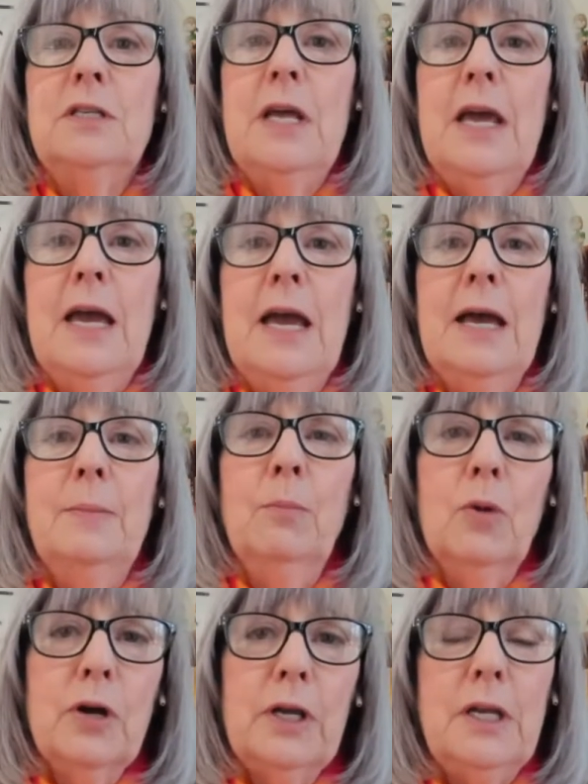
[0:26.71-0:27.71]
and
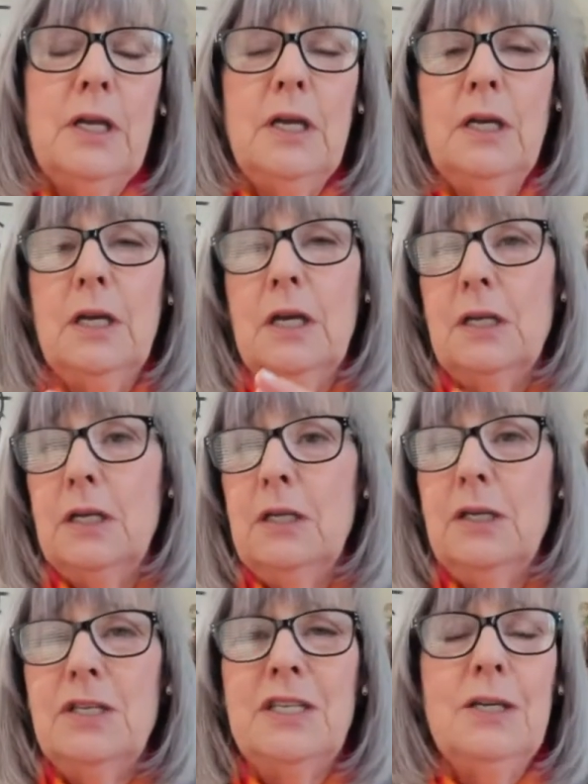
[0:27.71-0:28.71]
marketing, and
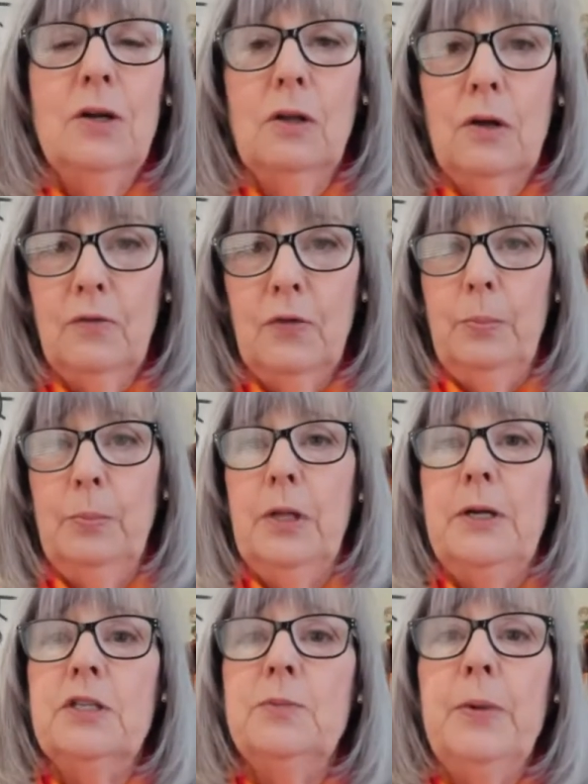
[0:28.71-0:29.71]
you see it all over the
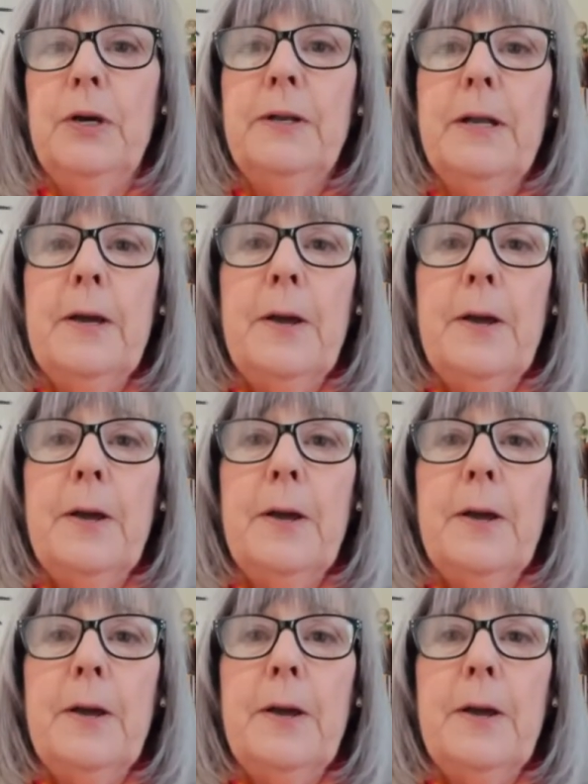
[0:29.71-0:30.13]
place. But,